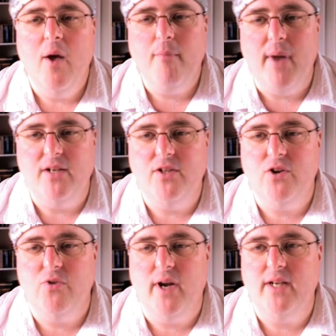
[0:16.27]
meant to
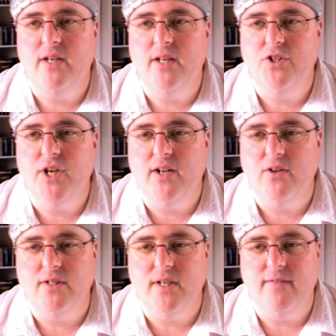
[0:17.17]
correct a
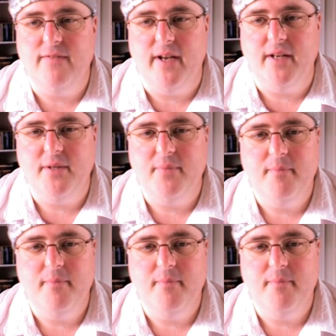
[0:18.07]
congenital defect.